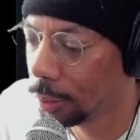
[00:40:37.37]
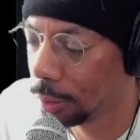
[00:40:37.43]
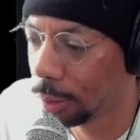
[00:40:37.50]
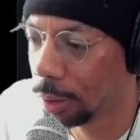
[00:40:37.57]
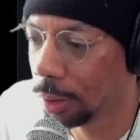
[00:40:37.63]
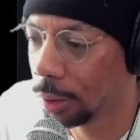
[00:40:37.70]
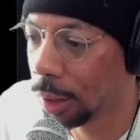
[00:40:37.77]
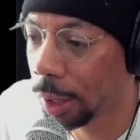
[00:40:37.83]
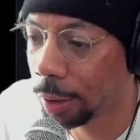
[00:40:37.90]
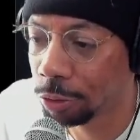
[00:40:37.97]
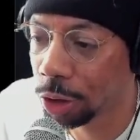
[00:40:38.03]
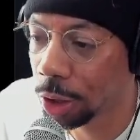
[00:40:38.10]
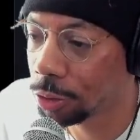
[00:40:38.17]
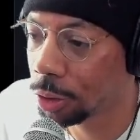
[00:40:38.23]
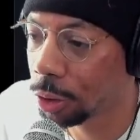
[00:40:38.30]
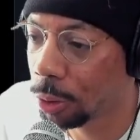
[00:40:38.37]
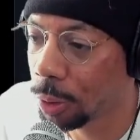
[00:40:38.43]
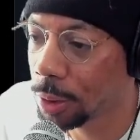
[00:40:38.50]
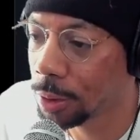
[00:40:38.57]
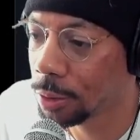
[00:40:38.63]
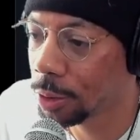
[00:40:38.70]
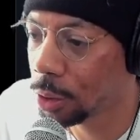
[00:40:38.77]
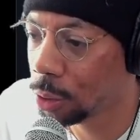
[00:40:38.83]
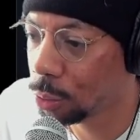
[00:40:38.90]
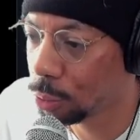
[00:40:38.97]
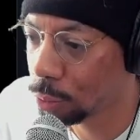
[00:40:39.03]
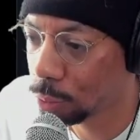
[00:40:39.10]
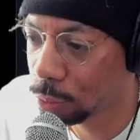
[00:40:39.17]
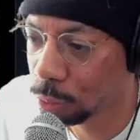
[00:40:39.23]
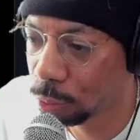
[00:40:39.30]
Life-changing coins though,
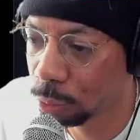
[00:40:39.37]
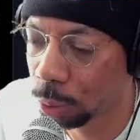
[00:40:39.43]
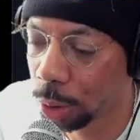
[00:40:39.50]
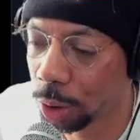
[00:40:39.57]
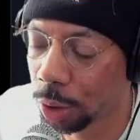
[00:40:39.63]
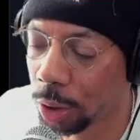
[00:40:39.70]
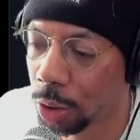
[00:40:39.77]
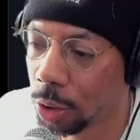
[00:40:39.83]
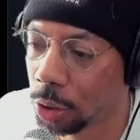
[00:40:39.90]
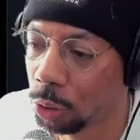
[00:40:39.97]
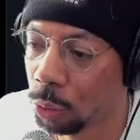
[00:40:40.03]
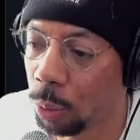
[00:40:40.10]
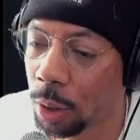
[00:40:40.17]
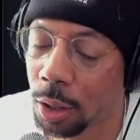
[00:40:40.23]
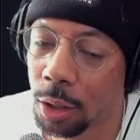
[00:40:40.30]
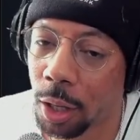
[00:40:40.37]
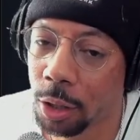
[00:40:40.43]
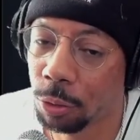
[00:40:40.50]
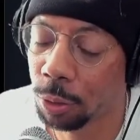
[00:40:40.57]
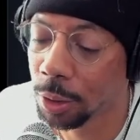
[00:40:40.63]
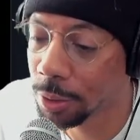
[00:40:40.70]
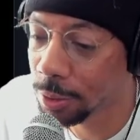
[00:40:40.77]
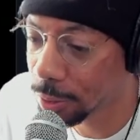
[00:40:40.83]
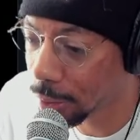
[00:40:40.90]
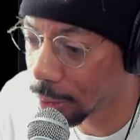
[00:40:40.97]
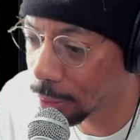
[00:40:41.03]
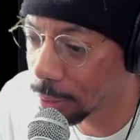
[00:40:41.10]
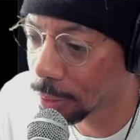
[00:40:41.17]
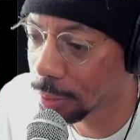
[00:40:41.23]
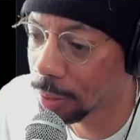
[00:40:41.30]
where you want a lot of real
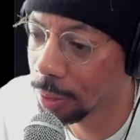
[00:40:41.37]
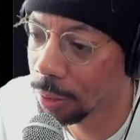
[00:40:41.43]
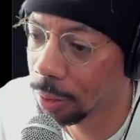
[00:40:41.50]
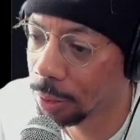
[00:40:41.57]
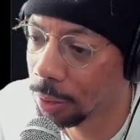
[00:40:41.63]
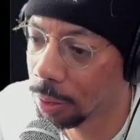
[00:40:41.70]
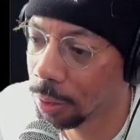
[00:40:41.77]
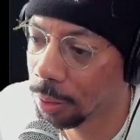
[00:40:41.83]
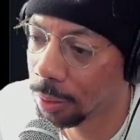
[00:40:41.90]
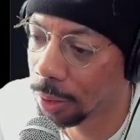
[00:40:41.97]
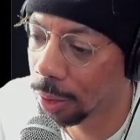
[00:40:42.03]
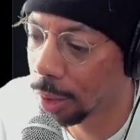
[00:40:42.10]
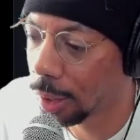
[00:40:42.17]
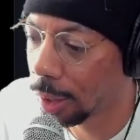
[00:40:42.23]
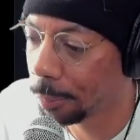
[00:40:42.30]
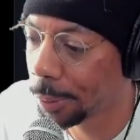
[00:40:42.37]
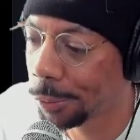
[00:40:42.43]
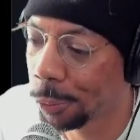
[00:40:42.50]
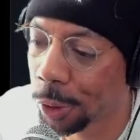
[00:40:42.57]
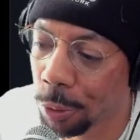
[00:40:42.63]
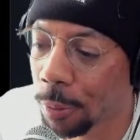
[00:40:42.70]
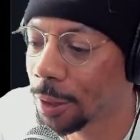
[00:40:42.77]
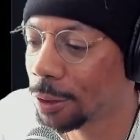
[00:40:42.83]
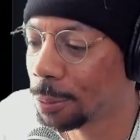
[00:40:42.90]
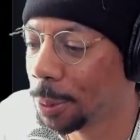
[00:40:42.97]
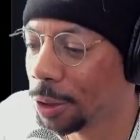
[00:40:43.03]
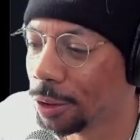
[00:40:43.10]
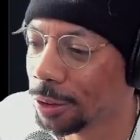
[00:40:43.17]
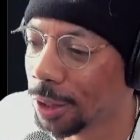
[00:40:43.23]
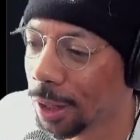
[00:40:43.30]
estate, where you want to spend
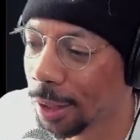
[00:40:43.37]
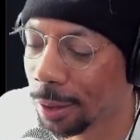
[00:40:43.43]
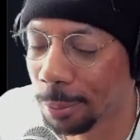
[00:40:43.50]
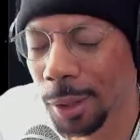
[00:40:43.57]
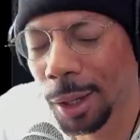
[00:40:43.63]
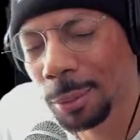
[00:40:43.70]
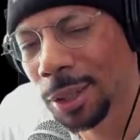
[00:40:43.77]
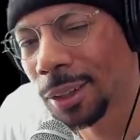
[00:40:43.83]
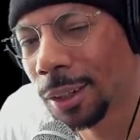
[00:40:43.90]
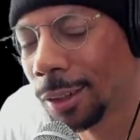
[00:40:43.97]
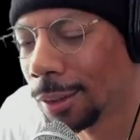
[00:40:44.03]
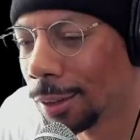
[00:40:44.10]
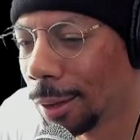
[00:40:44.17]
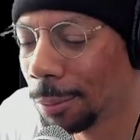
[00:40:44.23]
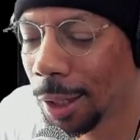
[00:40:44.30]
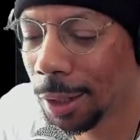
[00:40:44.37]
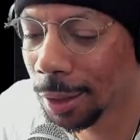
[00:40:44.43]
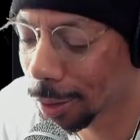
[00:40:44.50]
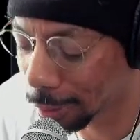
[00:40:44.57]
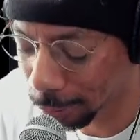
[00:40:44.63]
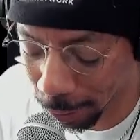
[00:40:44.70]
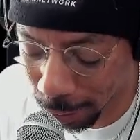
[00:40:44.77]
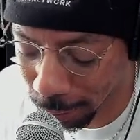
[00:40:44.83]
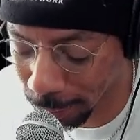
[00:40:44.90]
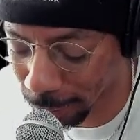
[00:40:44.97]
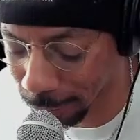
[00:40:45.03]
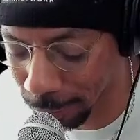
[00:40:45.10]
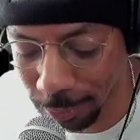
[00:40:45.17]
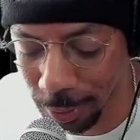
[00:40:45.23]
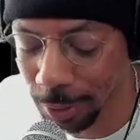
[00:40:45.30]
your time. How about that? I'm not like a
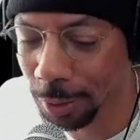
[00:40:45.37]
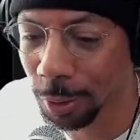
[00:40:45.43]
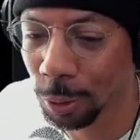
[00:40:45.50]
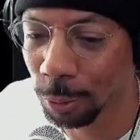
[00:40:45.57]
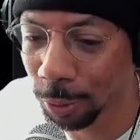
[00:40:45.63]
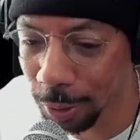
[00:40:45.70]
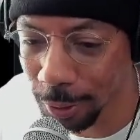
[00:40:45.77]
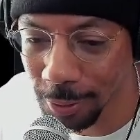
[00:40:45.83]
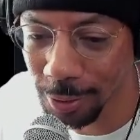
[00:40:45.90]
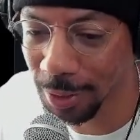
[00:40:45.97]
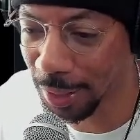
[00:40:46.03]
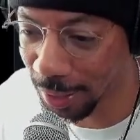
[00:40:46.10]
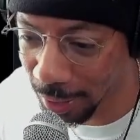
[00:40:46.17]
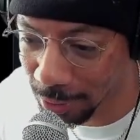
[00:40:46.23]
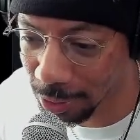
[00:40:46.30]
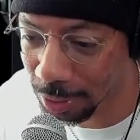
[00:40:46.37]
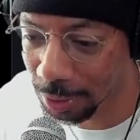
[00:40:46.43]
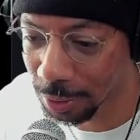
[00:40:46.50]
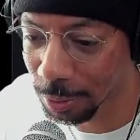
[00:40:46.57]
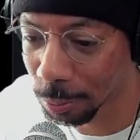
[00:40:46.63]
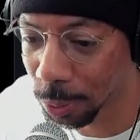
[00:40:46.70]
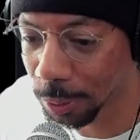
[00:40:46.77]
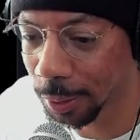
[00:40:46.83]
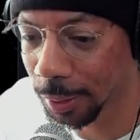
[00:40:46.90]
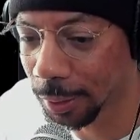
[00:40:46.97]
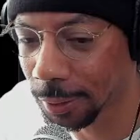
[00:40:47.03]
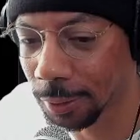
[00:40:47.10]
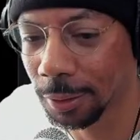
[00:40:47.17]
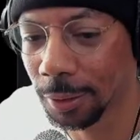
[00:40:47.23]
fucking real estate agent, but like